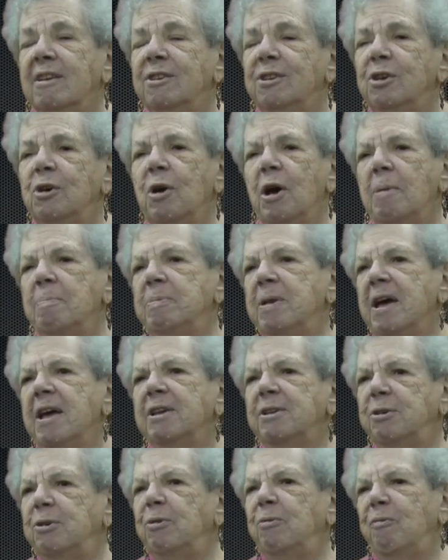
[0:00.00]
So I'm
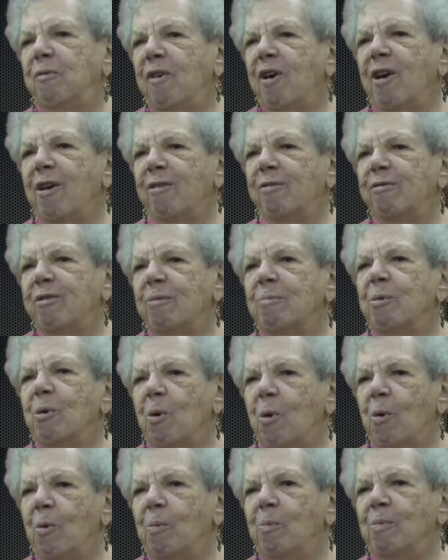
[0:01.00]
not far from
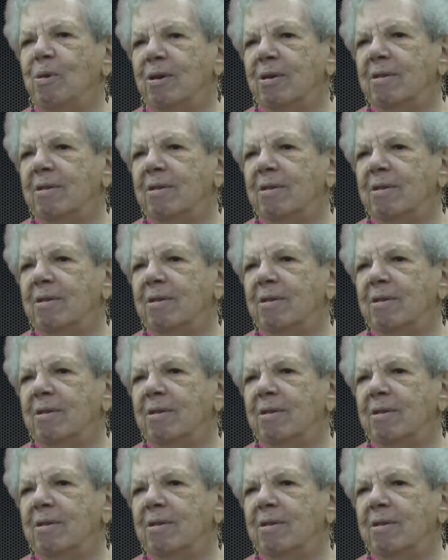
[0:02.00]
home.